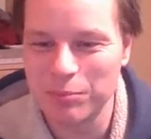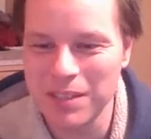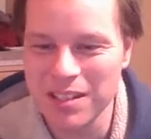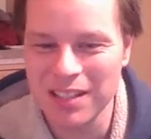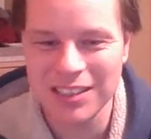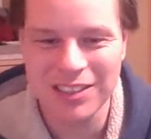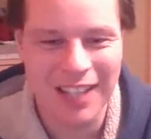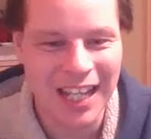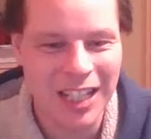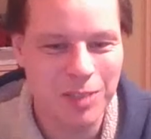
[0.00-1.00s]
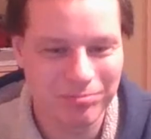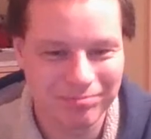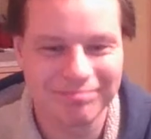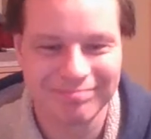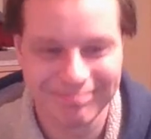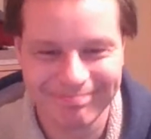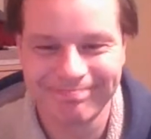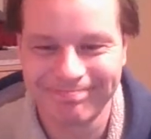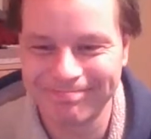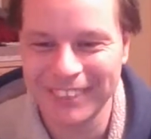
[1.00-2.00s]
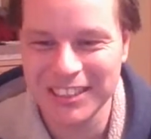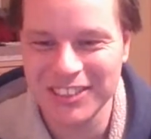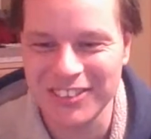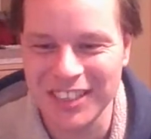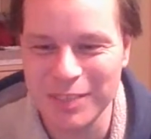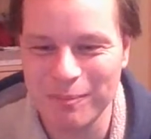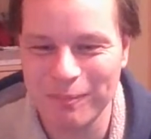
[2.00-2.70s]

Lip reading: But that's okay. That's all right.